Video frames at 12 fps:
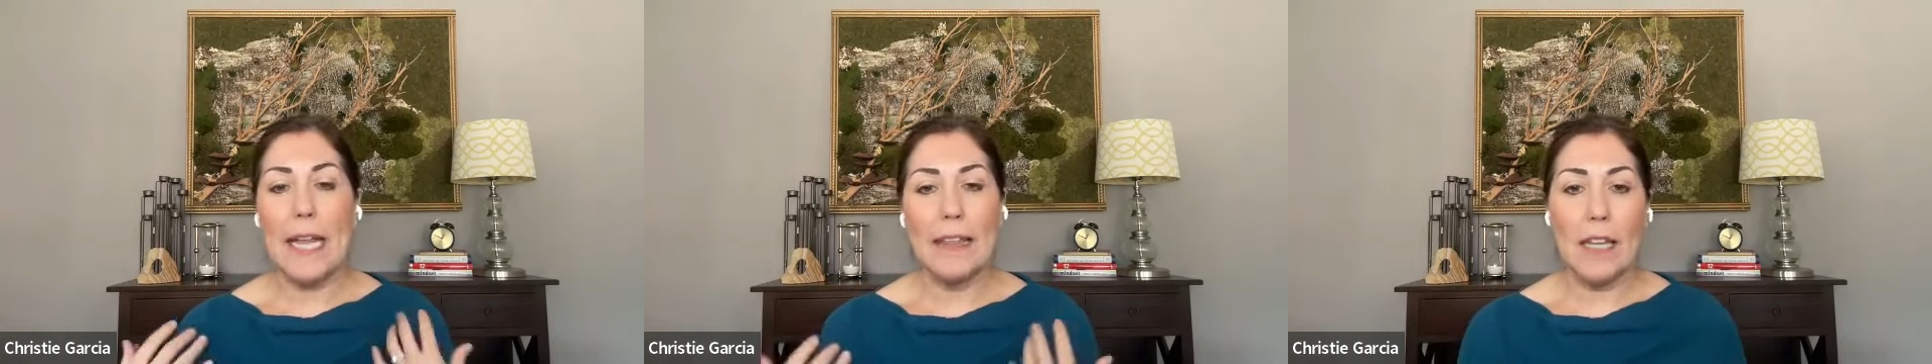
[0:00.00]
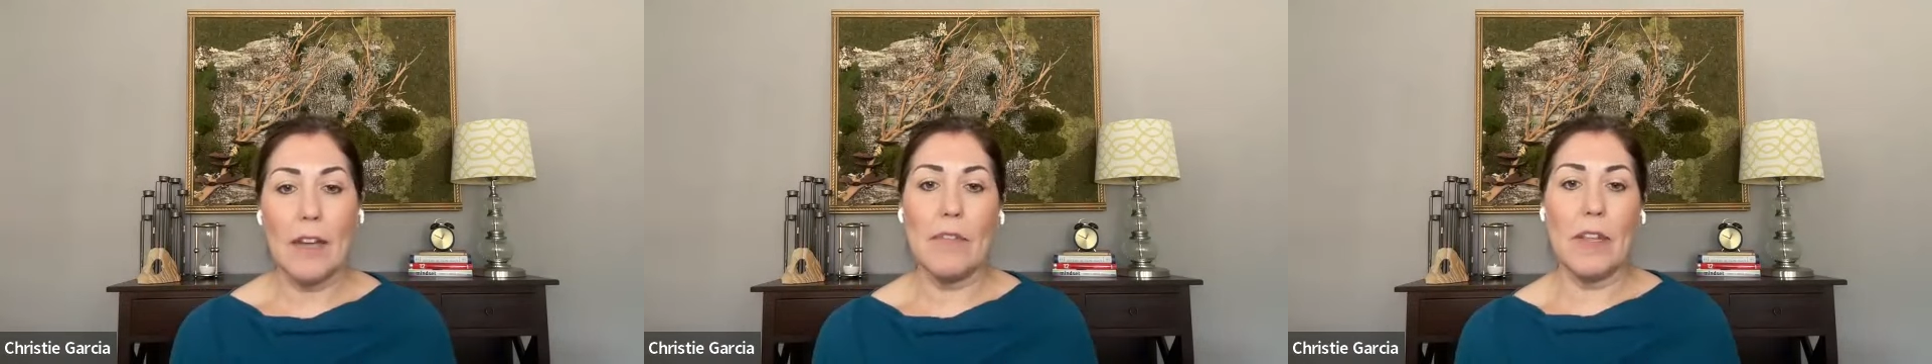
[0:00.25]
I
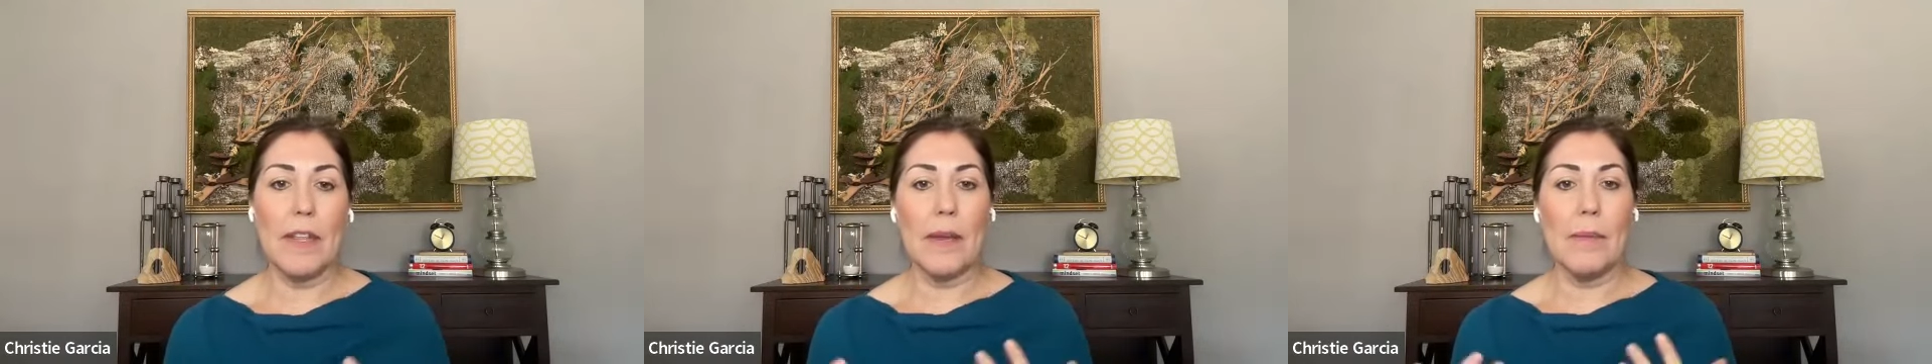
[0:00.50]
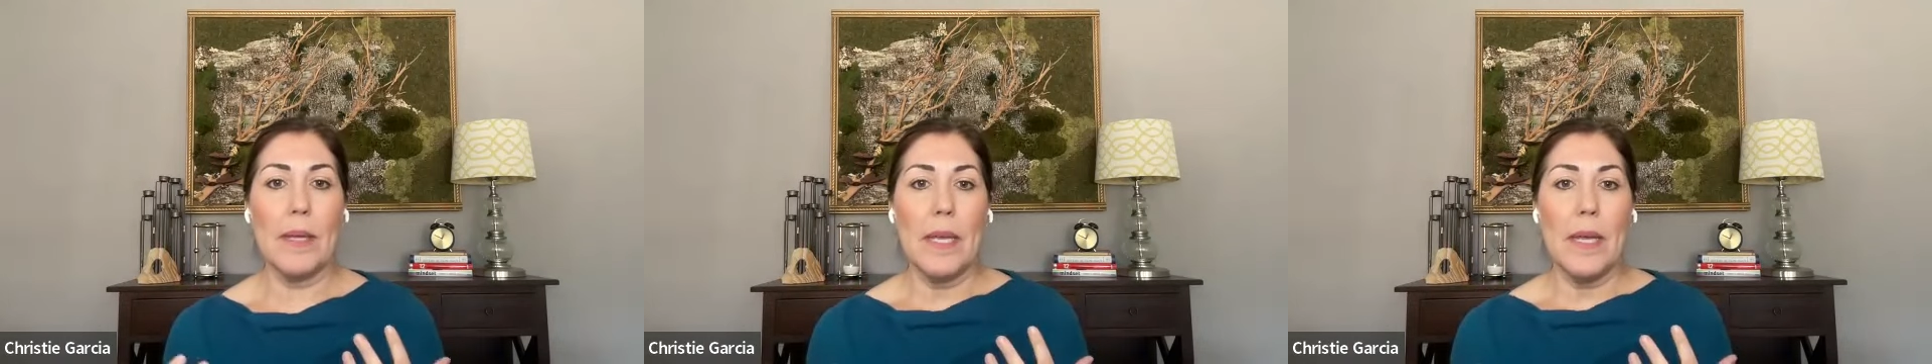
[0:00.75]
loved
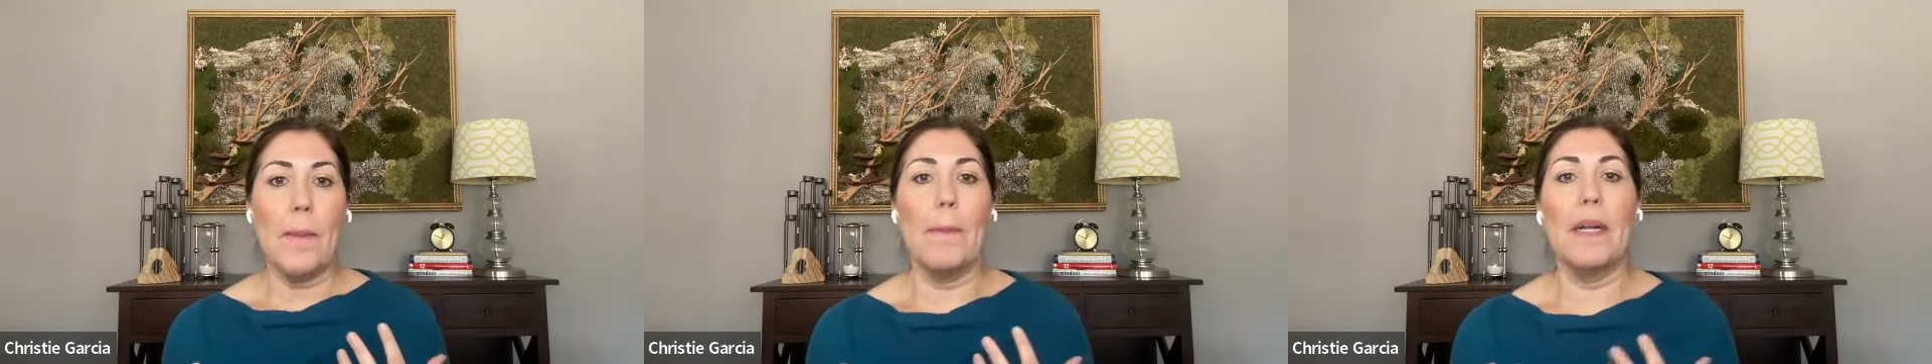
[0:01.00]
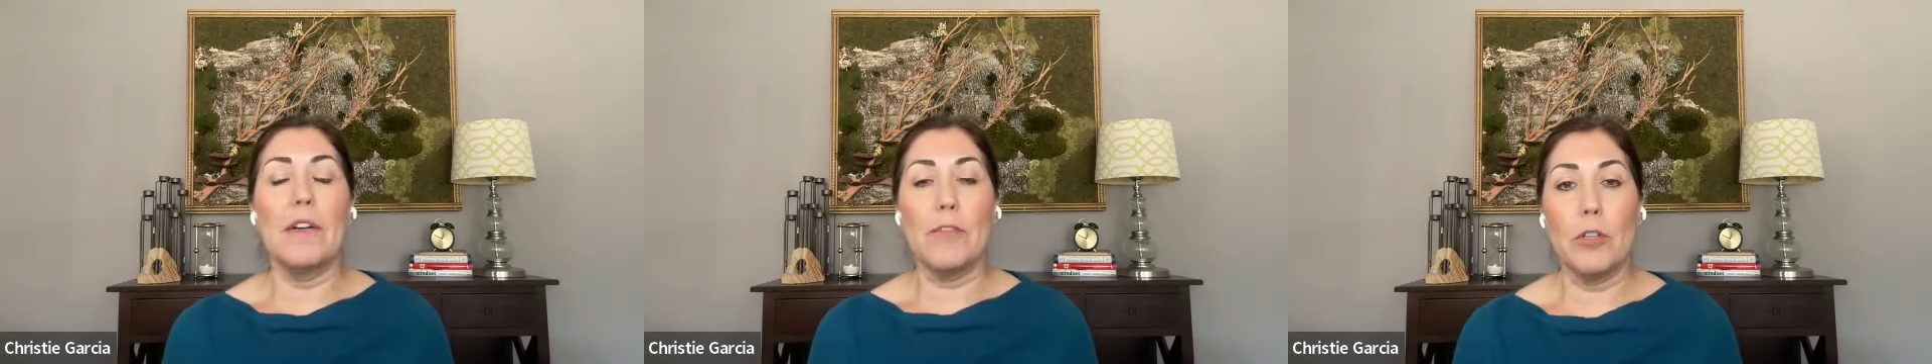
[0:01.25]
them,
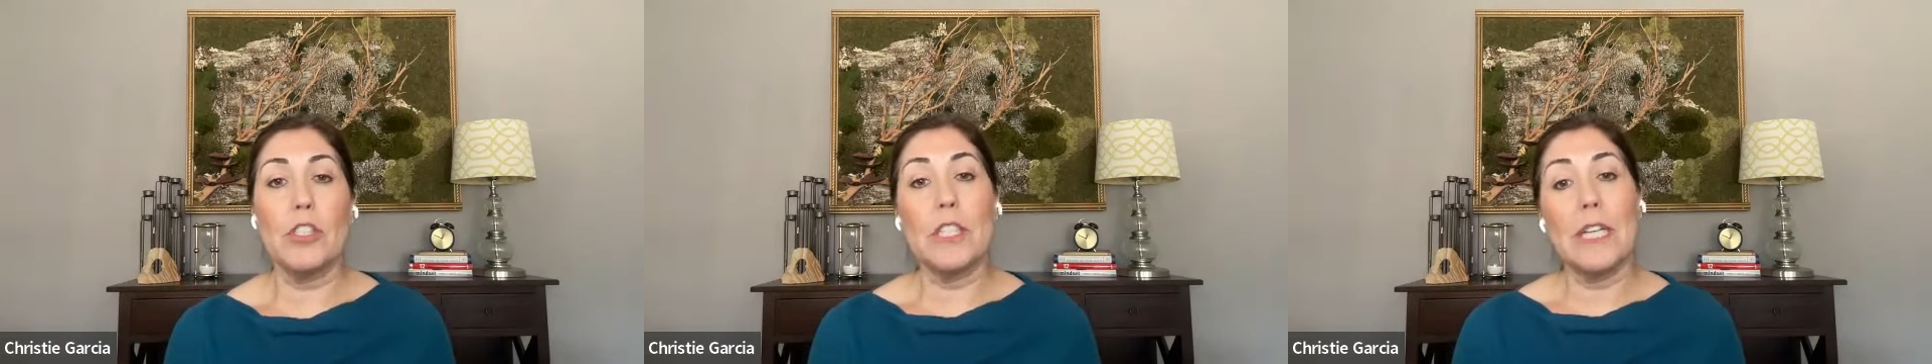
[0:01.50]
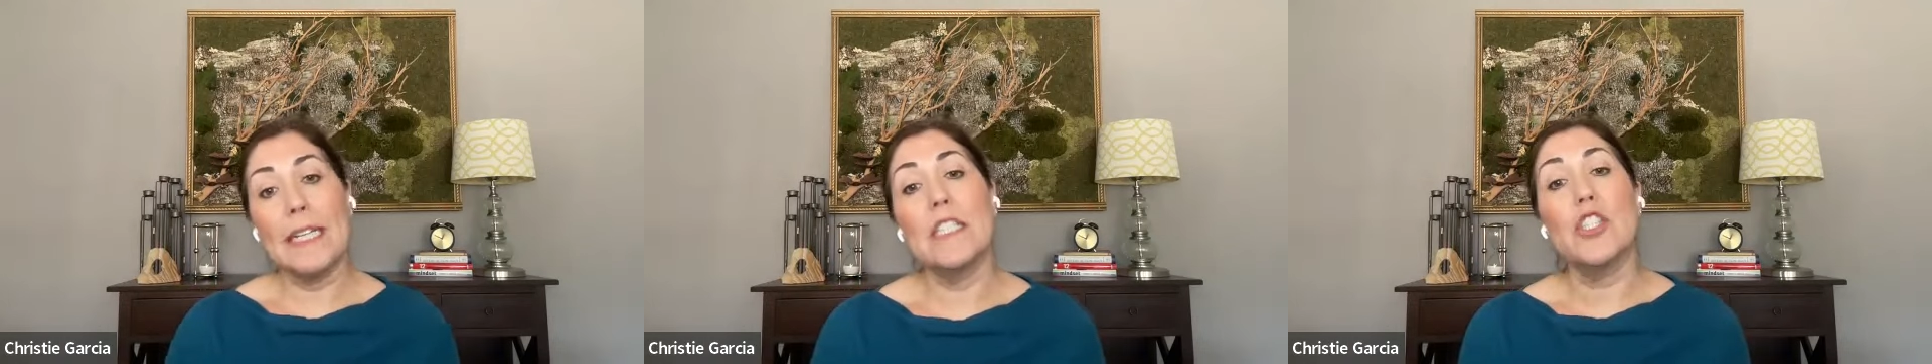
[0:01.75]
but
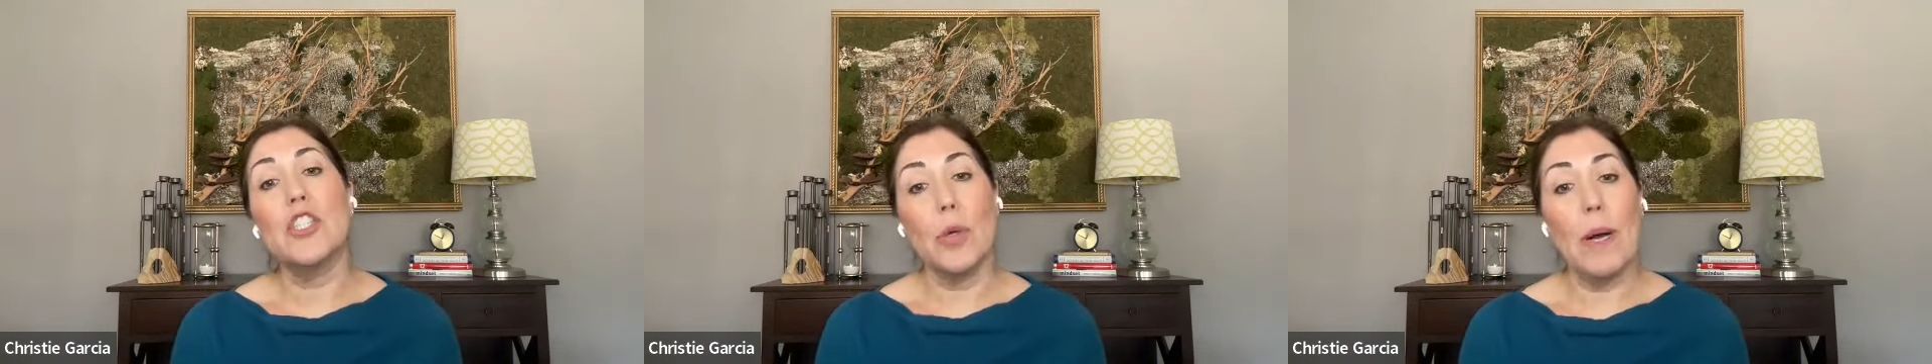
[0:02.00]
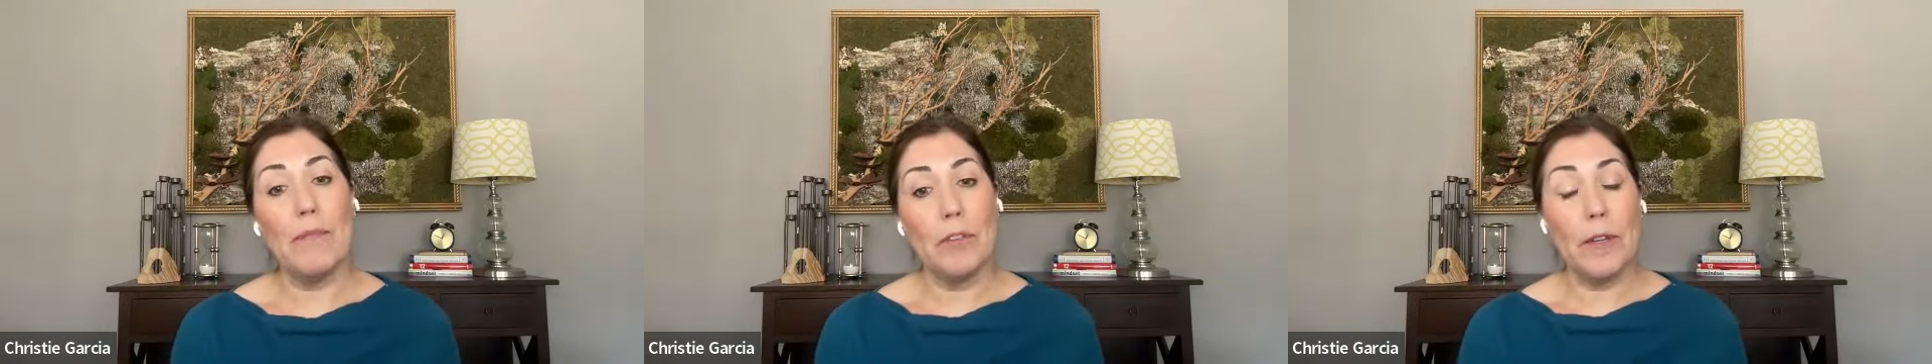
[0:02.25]
unfortunately I didn't show
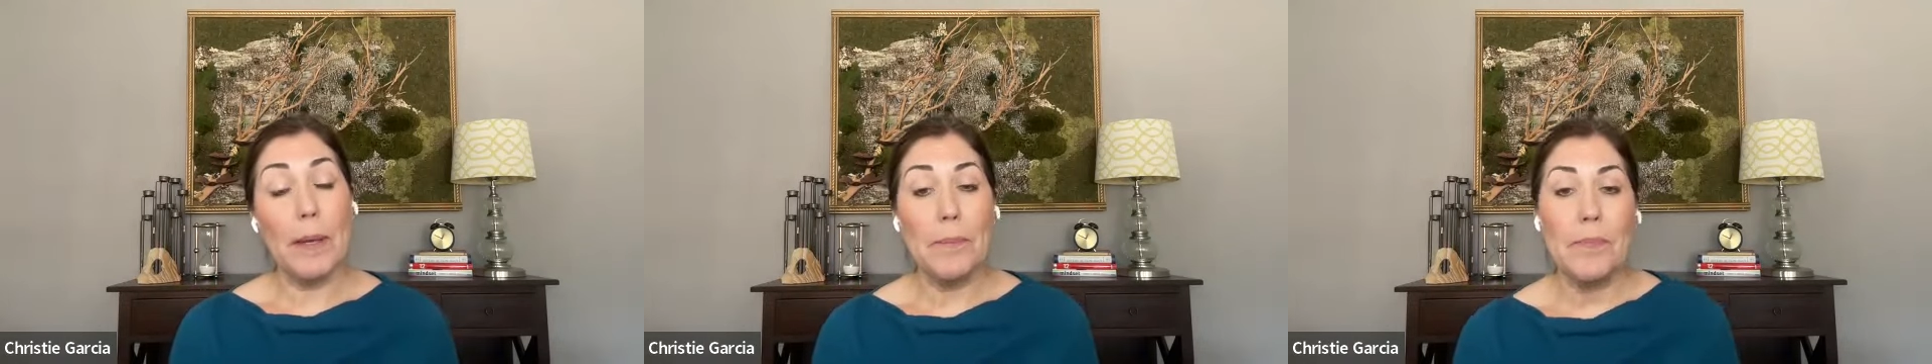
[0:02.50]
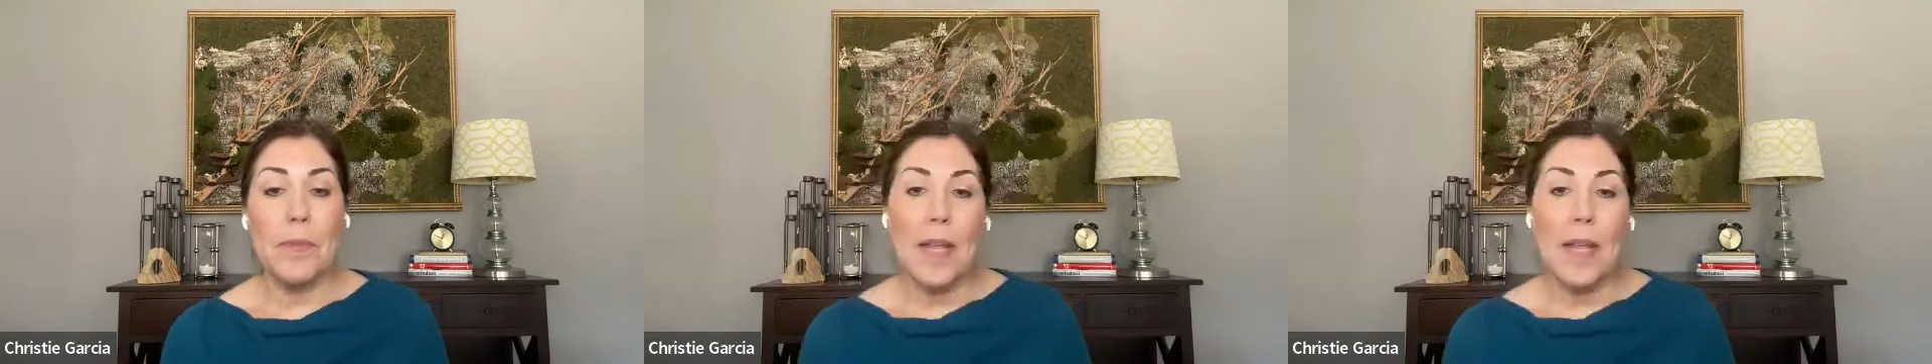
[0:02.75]
up for them.